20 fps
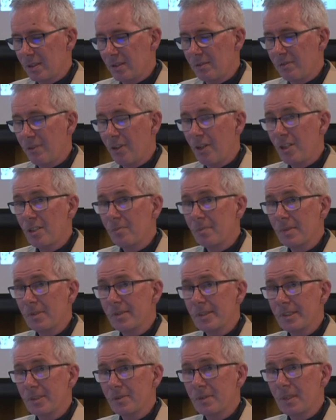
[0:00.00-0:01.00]

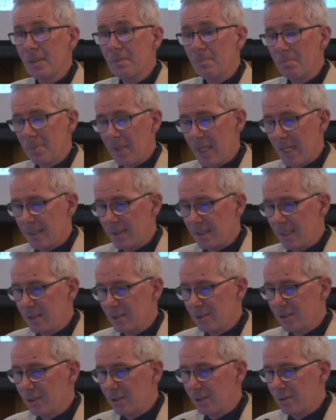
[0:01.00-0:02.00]
environmental impact and
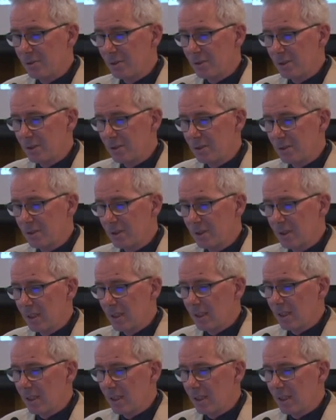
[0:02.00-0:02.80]
solutions